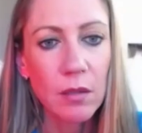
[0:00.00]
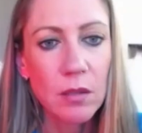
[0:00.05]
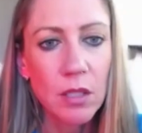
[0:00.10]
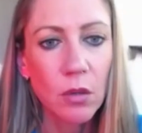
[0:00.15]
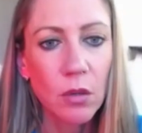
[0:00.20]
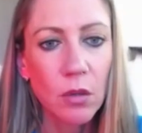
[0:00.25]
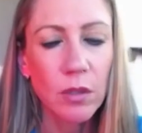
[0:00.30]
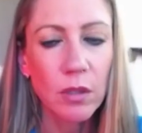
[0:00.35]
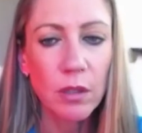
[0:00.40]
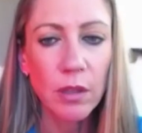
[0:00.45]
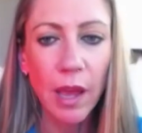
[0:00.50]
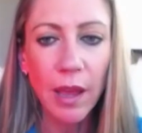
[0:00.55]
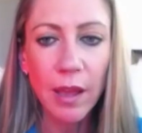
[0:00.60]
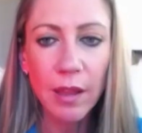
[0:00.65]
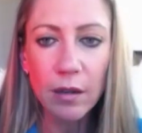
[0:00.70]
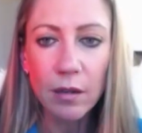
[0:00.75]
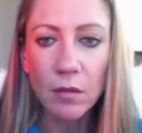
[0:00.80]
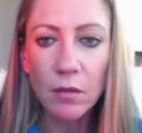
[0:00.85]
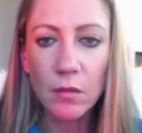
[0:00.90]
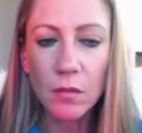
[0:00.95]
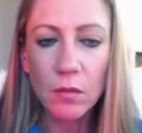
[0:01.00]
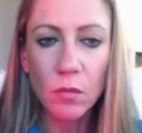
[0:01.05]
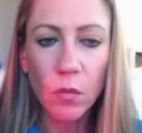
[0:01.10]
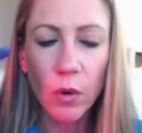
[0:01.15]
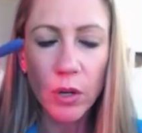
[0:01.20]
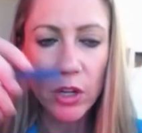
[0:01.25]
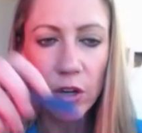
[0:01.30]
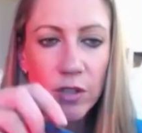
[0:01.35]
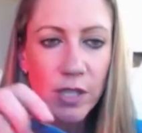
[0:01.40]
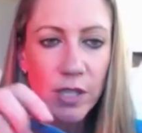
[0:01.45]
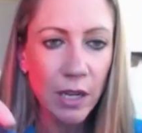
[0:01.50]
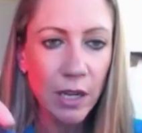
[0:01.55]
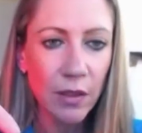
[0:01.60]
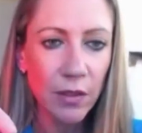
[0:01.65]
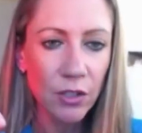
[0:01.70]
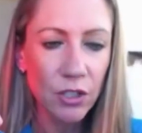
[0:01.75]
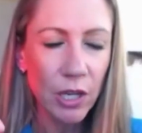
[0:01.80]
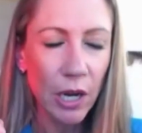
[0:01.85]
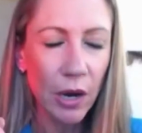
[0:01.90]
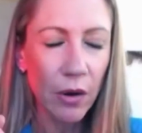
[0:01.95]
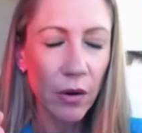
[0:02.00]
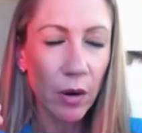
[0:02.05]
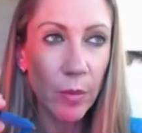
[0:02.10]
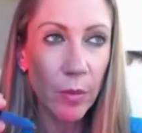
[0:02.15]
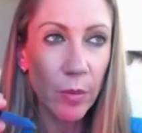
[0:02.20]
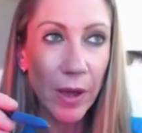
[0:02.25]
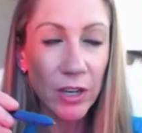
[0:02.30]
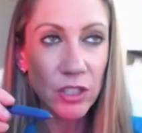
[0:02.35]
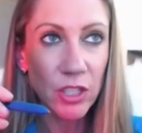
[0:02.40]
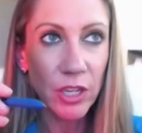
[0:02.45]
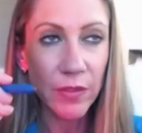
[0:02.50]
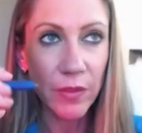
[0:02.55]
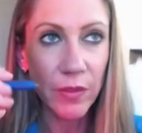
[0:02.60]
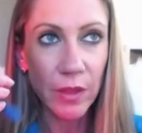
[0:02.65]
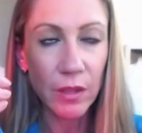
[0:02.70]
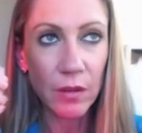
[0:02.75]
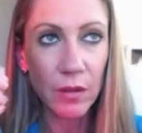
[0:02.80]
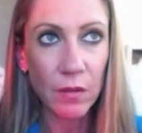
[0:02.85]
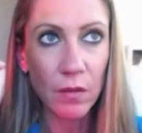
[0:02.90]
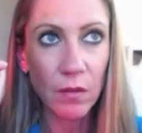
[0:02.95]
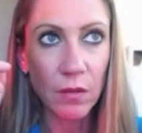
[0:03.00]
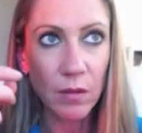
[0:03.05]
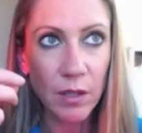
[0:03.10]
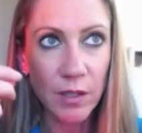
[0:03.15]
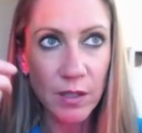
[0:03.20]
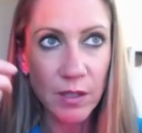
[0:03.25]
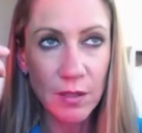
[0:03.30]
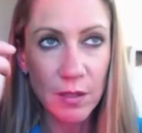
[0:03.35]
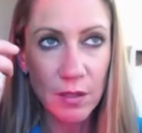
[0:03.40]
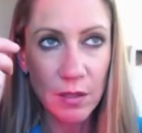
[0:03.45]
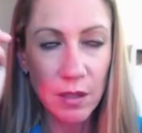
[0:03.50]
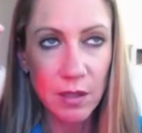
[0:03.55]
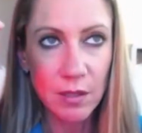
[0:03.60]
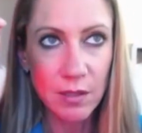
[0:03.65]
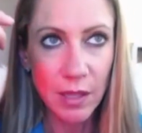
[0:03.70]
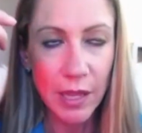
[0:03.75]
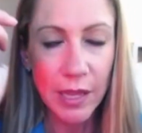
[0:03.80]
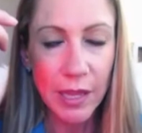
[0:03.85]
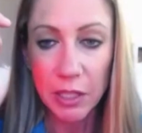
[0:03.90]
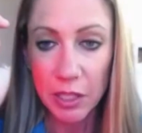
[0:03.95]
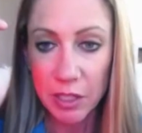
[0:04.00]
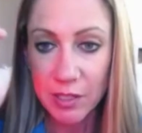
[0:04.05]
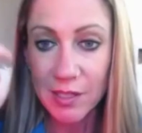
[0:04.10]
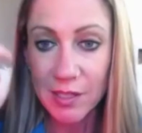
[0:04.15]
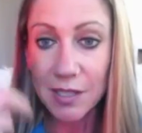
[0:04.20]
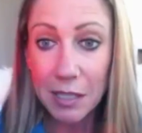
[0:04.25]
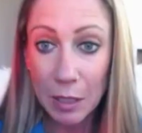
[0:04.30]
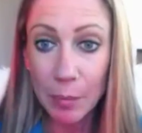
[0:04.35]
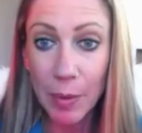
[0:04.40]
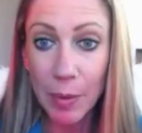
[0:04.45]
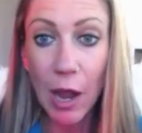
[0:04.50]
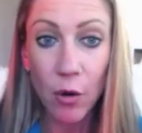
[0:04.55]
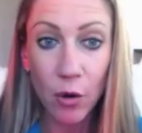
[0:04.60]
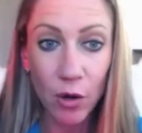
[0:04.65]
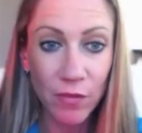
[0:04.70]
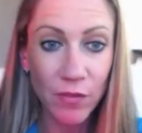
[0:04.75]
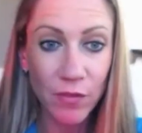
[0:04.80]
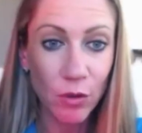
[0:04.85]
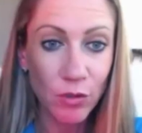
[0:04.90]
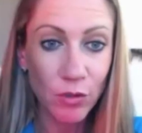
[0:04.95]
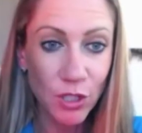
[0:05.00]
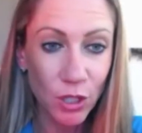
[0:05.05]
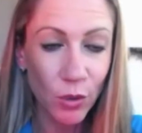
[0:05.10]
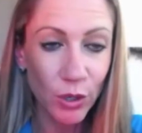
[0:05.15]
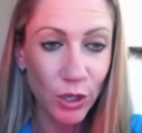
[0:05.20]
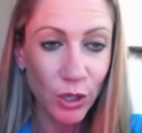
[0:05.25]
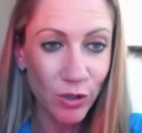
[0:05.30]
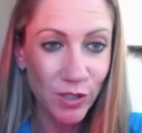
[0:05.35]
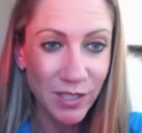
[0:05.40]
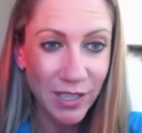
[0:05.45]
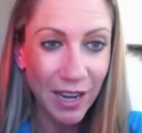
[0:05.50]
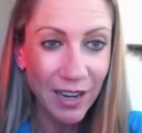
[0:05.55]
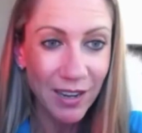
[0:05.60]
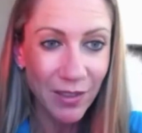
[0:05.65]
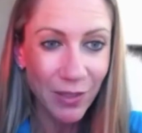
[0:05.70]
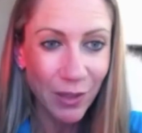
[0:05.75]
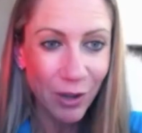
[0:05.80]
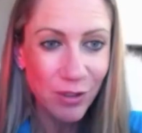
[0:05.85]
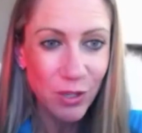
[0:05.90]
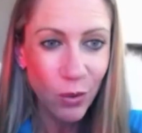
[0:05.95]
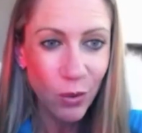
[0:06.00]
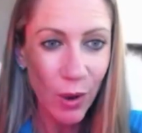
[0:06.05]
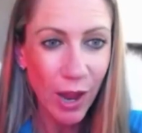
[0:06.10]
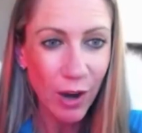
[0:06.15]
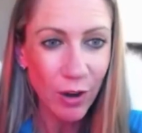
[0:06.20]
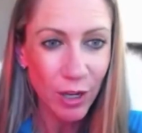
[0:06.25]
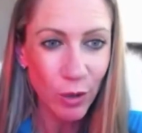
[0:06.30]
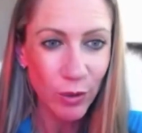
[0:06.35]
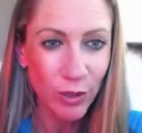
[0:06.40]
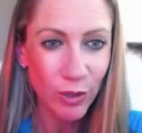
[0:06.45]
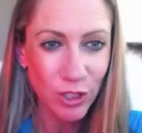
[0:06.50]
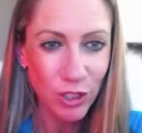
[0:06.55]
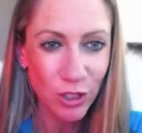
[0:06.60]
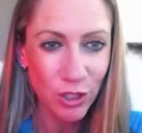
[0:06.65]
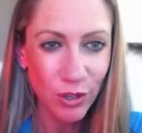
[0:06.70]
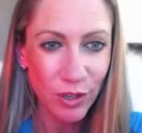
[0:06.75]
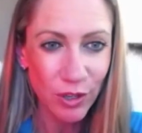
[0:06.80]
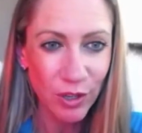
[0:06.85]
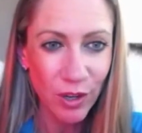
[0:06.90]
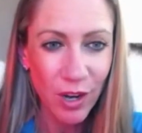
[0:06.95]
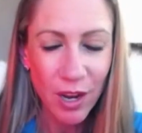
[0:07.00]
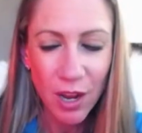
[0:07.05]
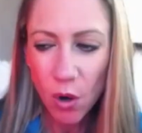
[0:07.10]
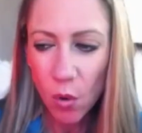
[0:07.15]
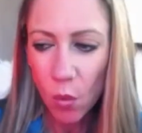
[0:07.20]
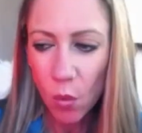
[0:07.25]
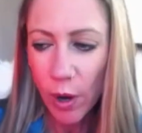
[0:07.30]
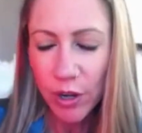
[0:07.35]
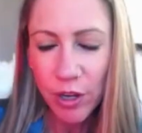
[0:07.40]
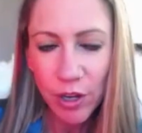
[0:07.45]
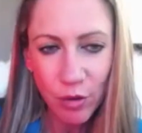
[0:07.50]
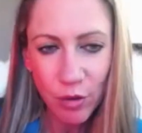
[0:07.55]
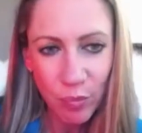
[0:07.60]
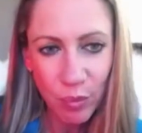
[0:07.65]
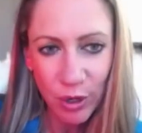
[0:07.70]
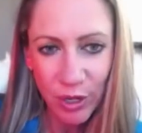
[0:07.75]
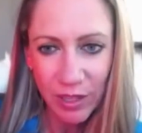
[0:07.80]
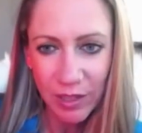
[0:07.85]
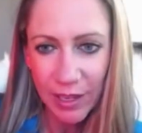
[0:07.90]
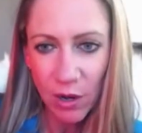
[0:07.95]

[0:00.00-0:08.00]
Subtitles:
So that when you're standing in the shower, I'm imagining that this is likely to slip out of you too, and you're standing there. So how do you ensure, where do you put it?